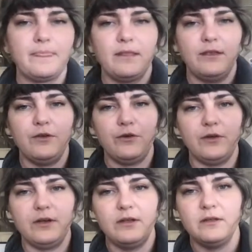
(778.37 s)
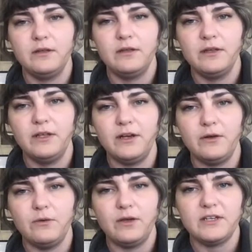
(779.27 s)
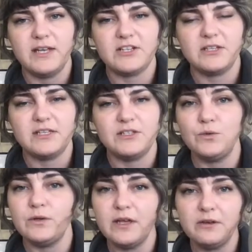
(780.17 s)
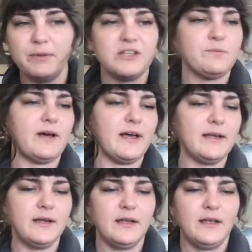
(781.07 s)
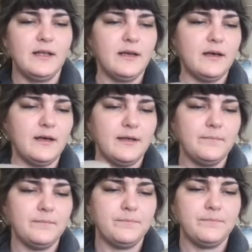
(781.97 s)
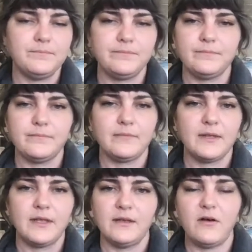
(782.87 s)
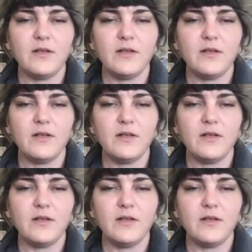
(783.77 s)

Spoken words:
you could, attach this to another pinch pot, all